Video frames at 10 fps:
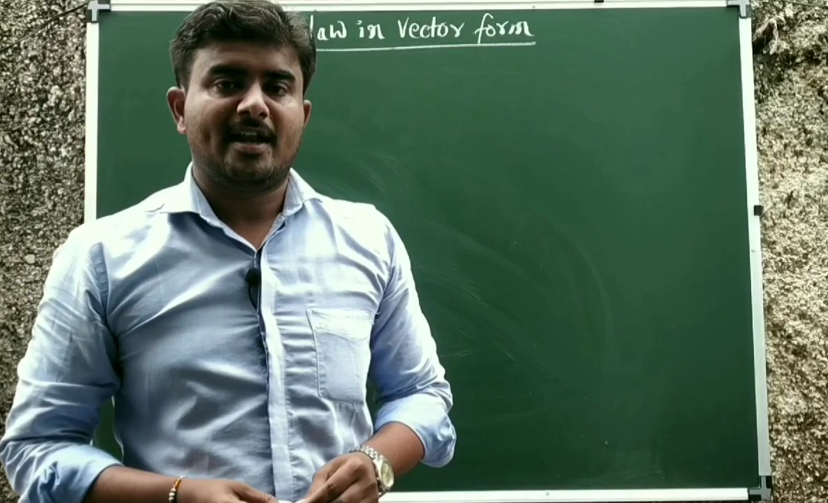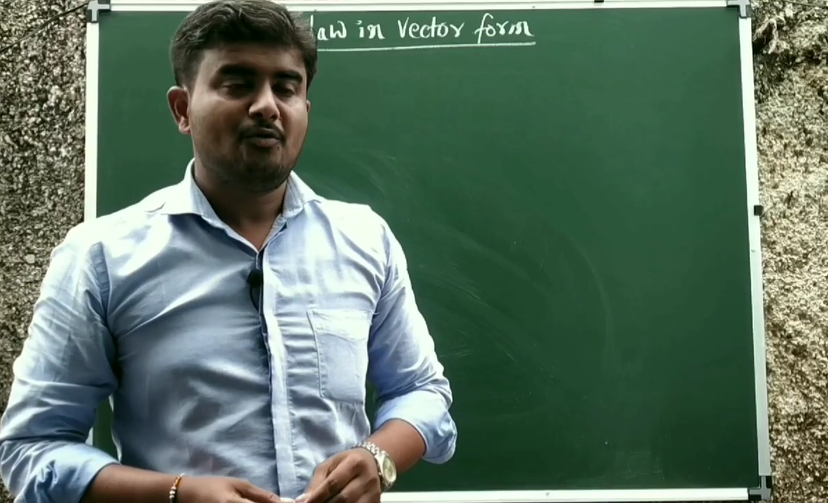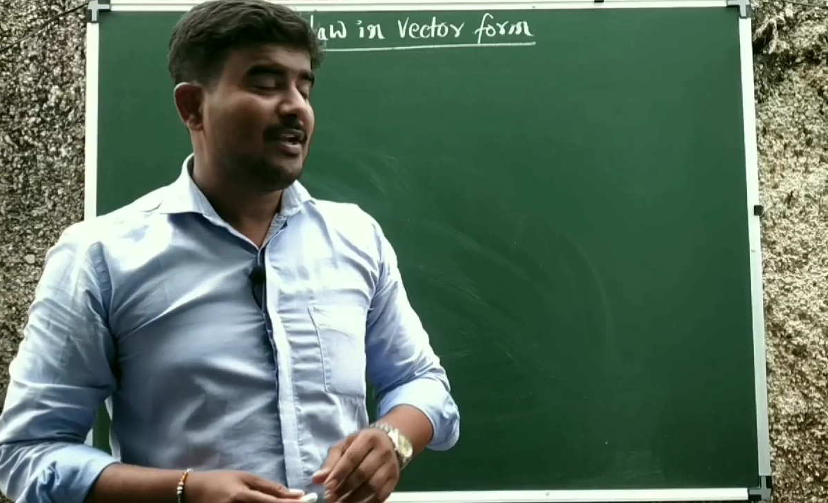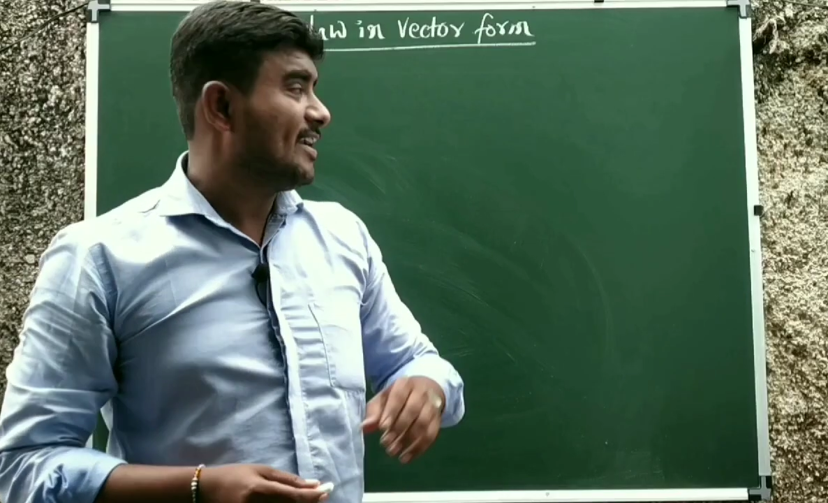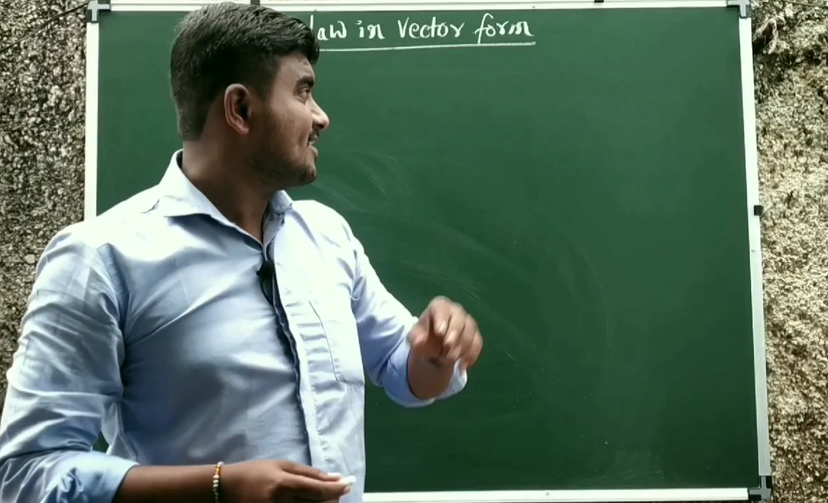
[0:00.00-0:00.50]
now
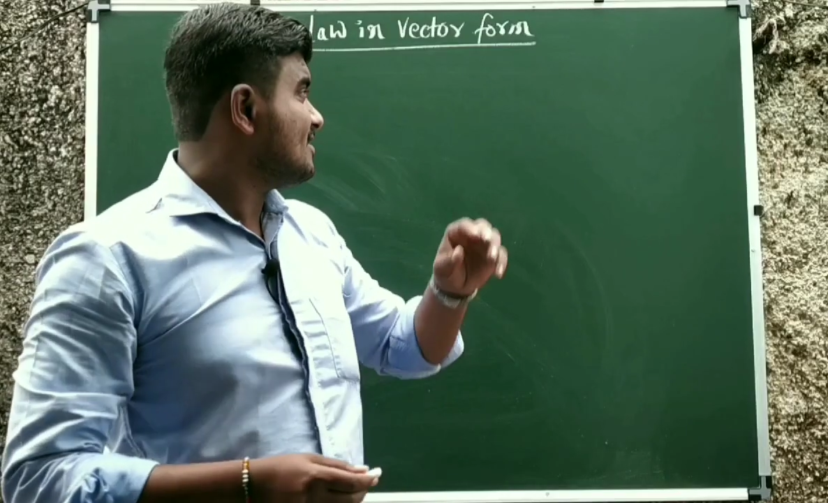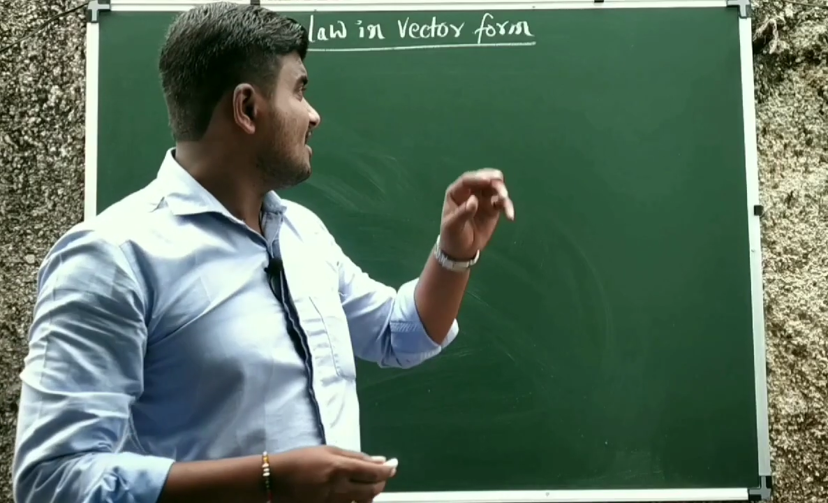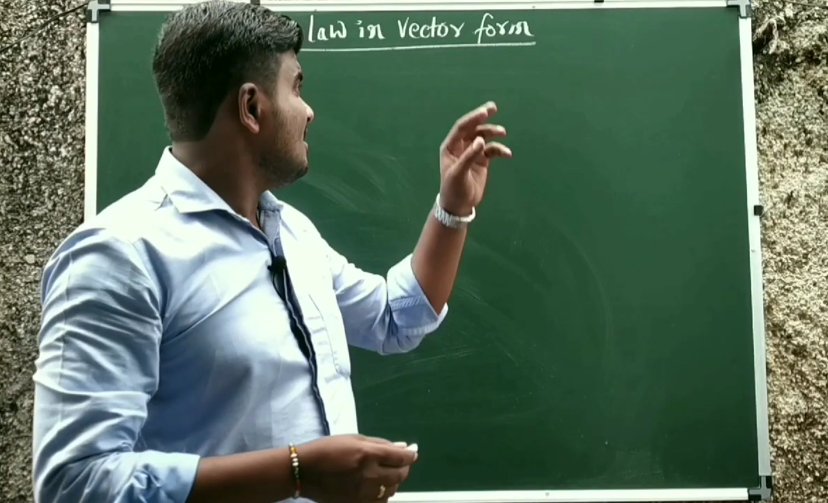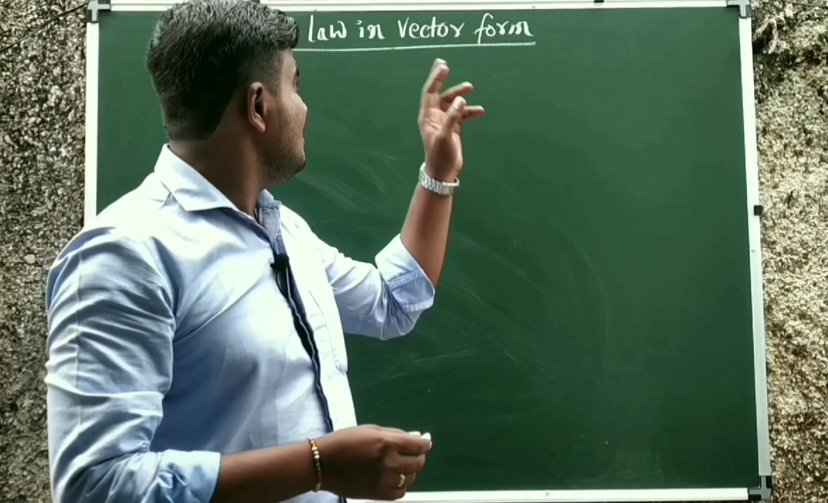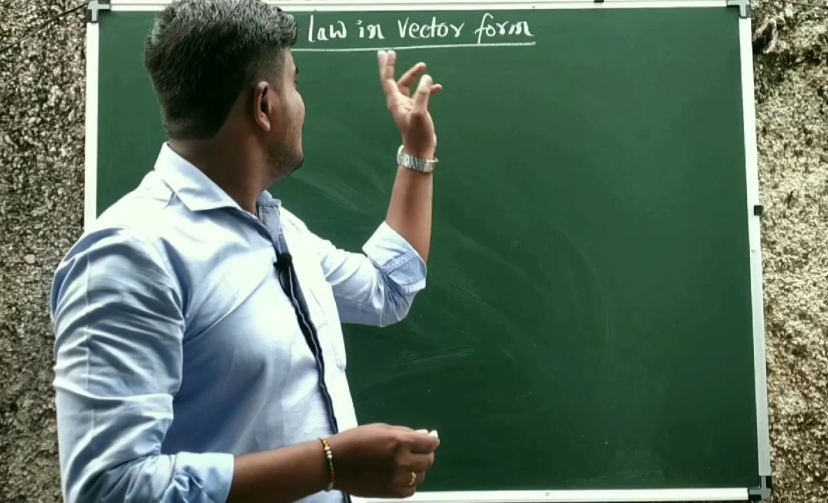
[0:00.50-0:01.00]
let us
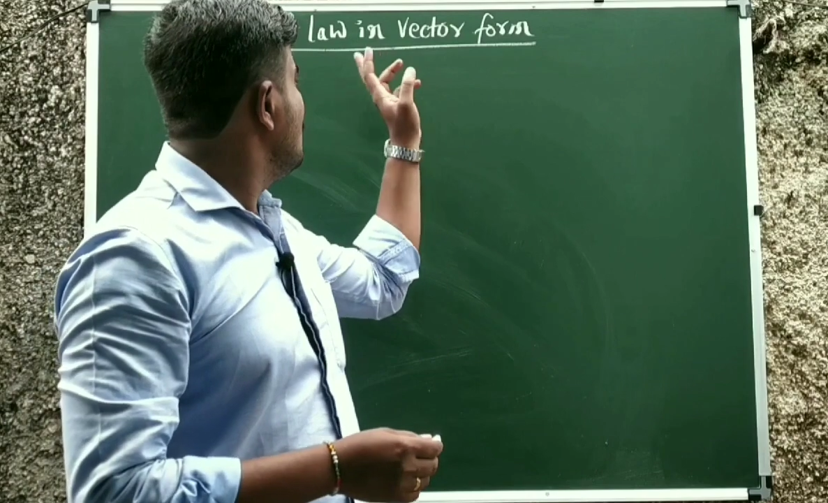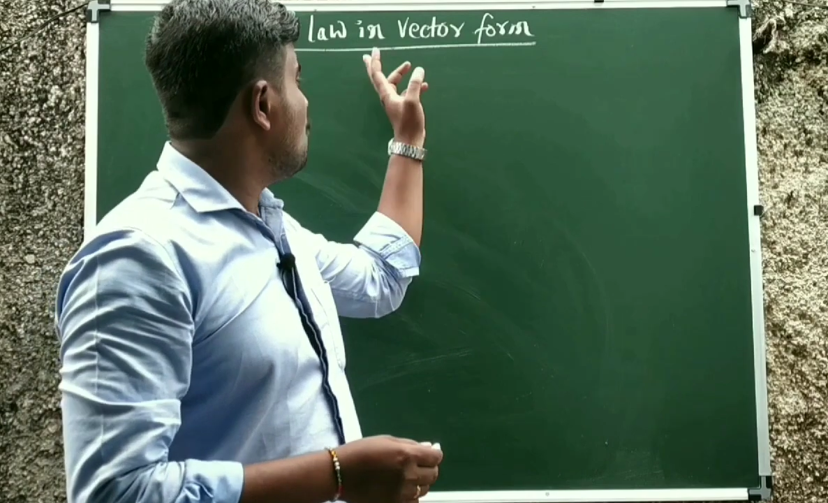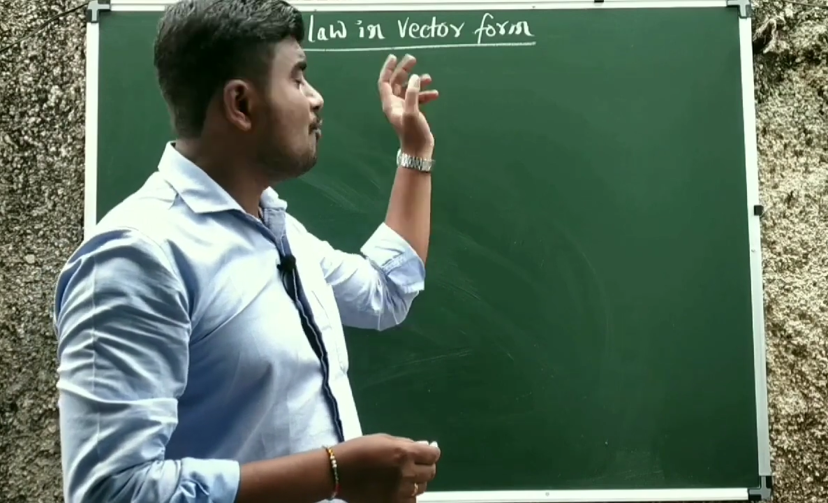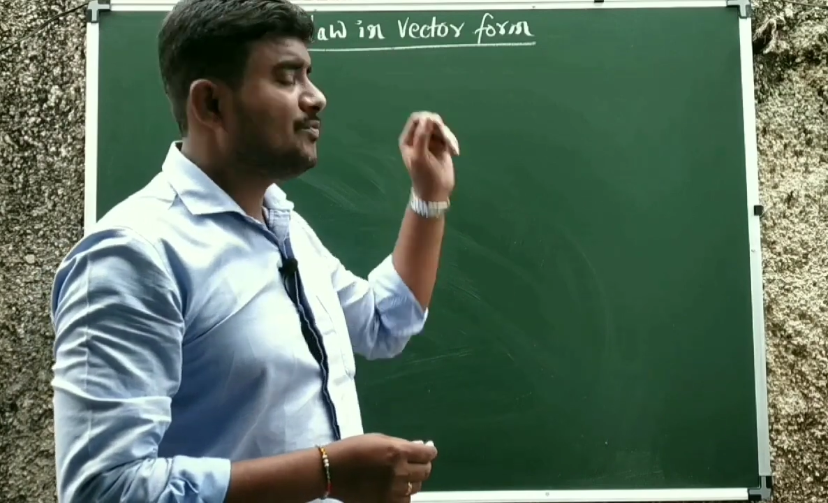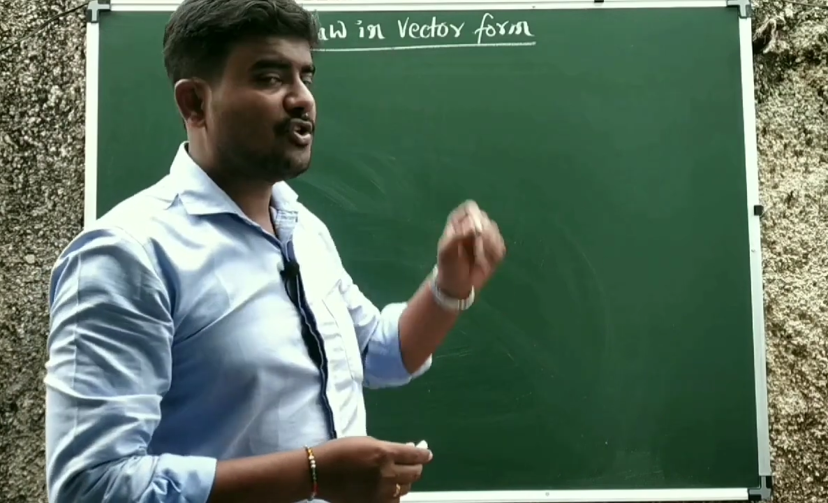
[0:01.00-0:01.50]
start
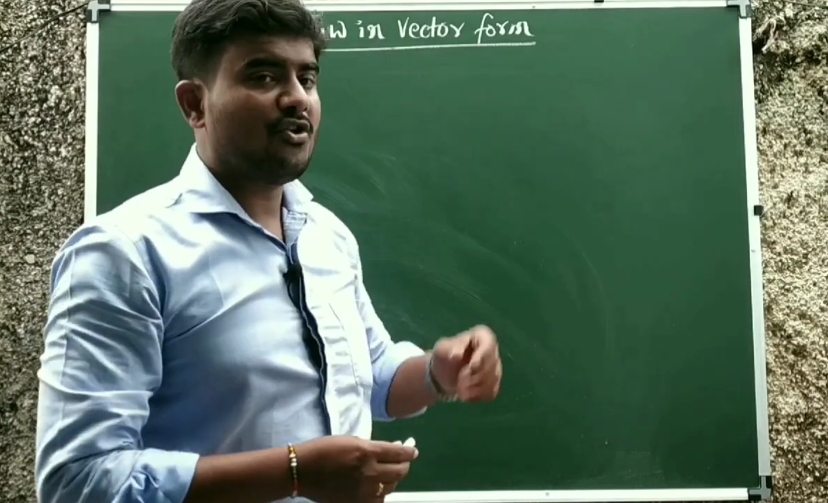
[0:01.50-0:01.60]
Ohm's